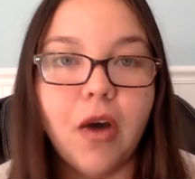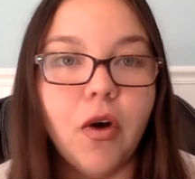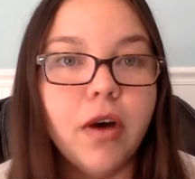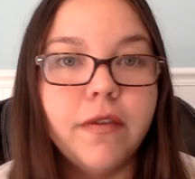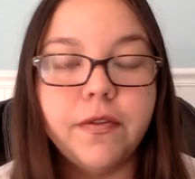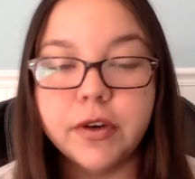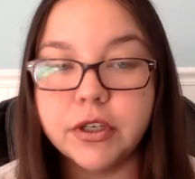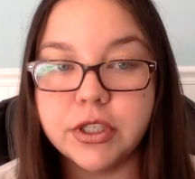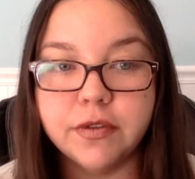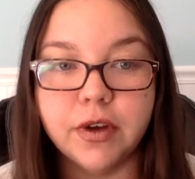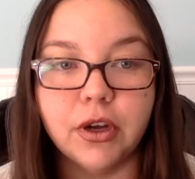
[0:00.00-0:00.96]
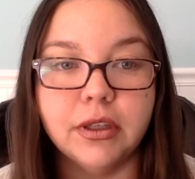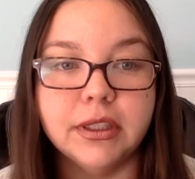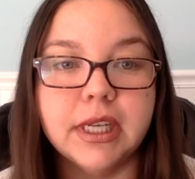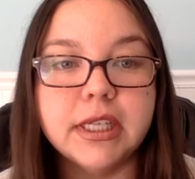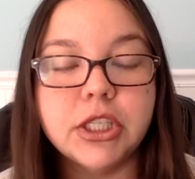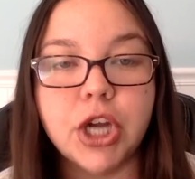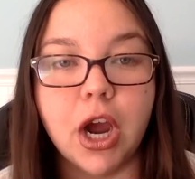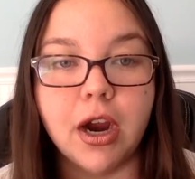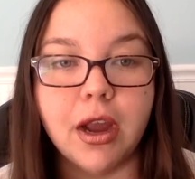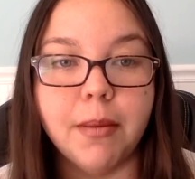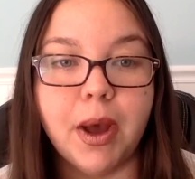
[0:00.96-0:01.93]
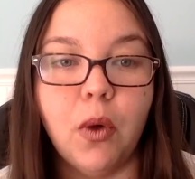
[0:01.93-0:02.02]
Now, first of all, let's
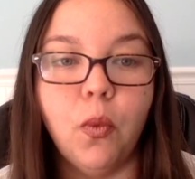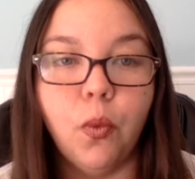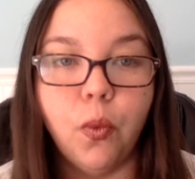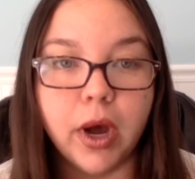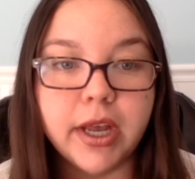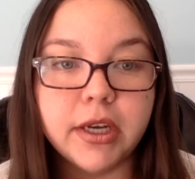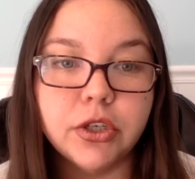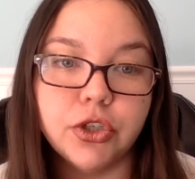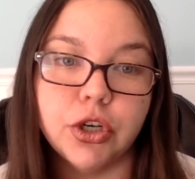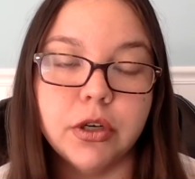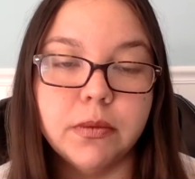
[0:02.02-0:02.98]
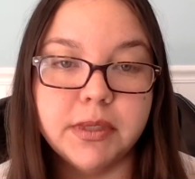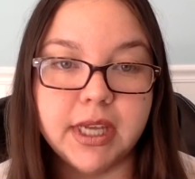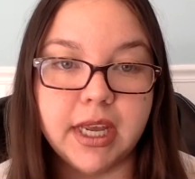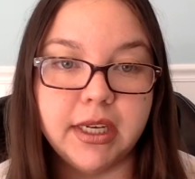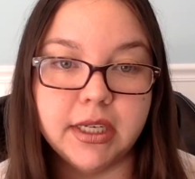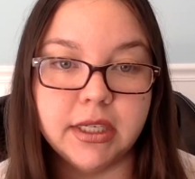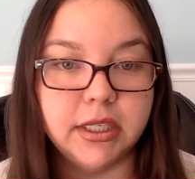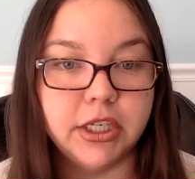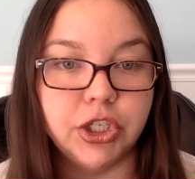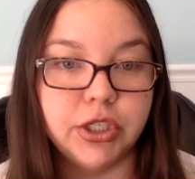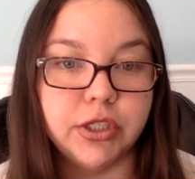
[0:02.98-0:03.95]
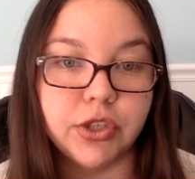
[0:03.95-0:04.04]
talk about what terms and
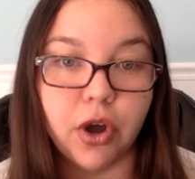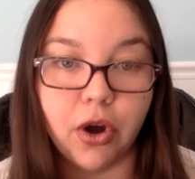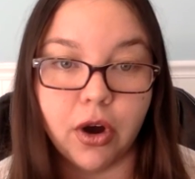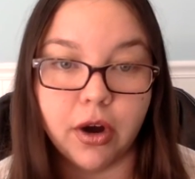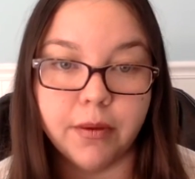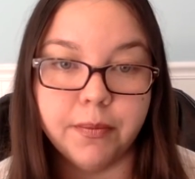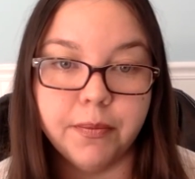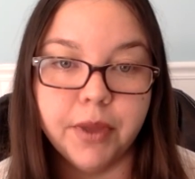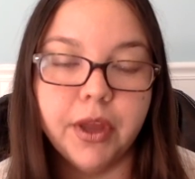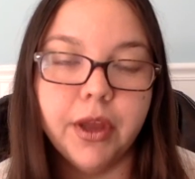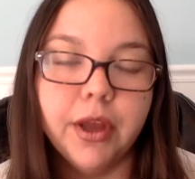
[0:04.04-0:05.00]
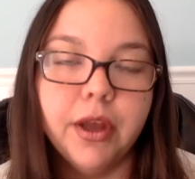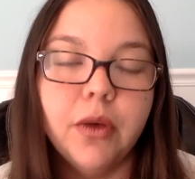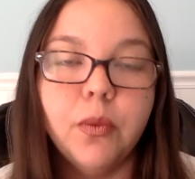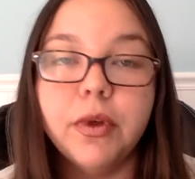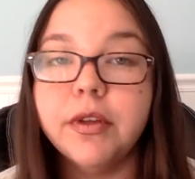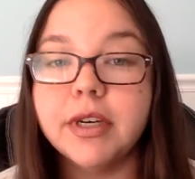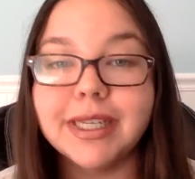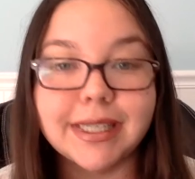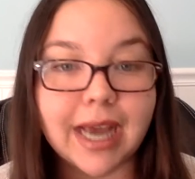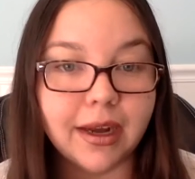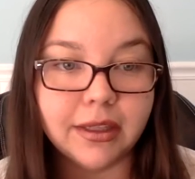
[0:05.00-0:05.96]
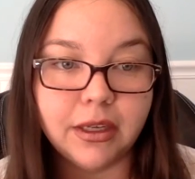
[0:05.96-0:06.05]
conditions are. Well, they're
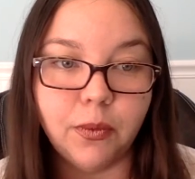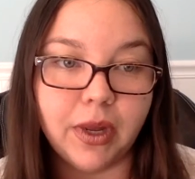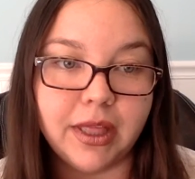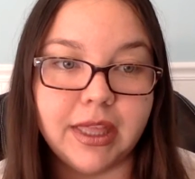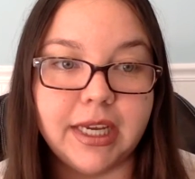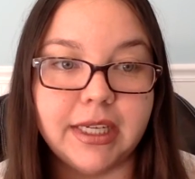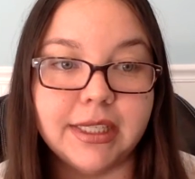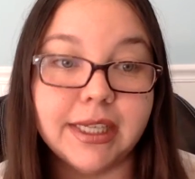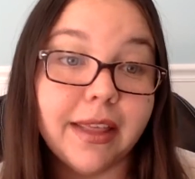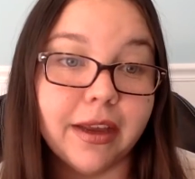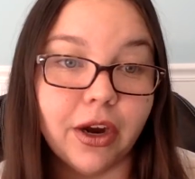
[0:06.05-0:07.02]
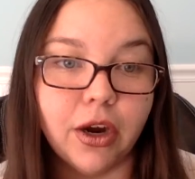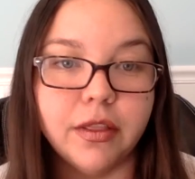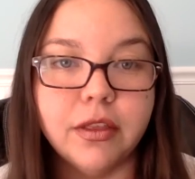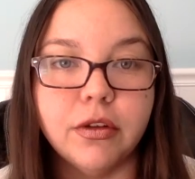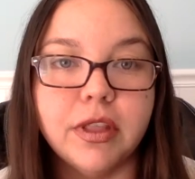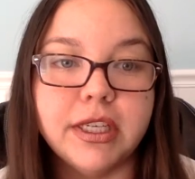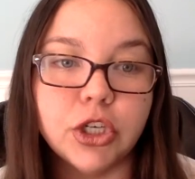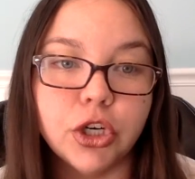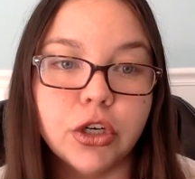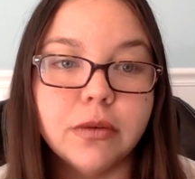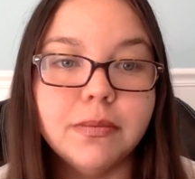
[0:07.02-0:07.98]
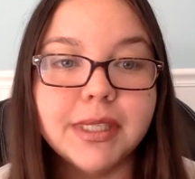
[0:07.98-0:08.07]
exactly what they say they are. They're the
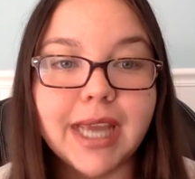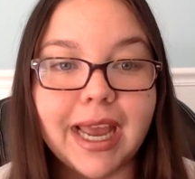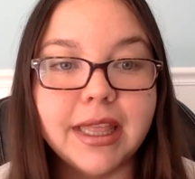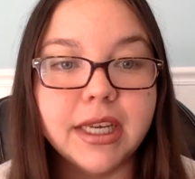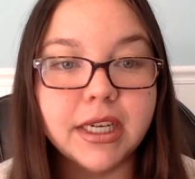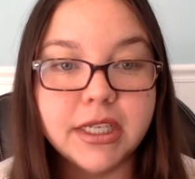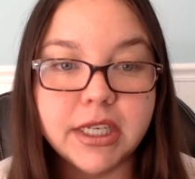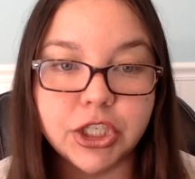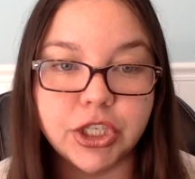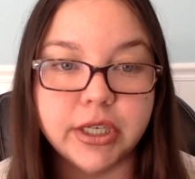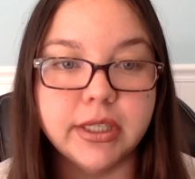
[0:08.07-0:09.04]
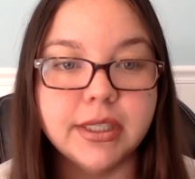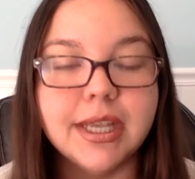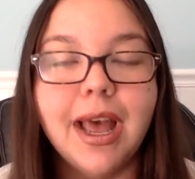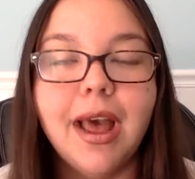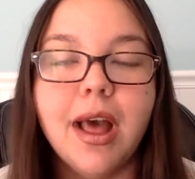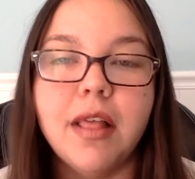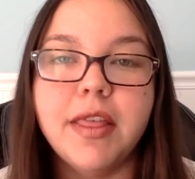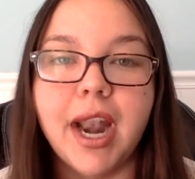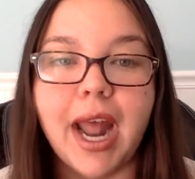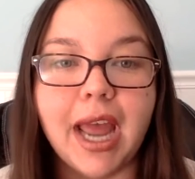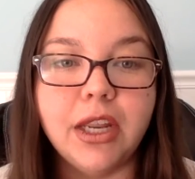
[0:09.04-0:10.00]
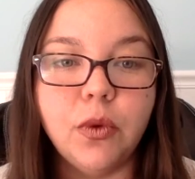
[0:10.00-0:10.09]
terms and the conditions
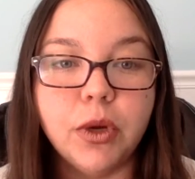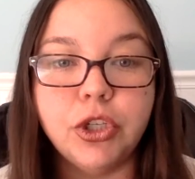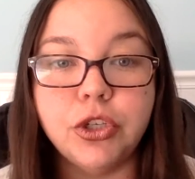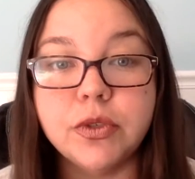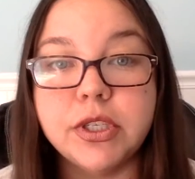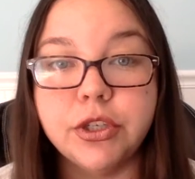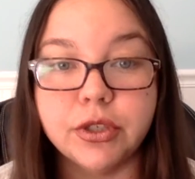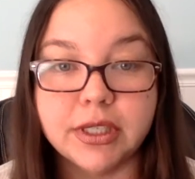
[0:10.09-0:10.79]
that anyone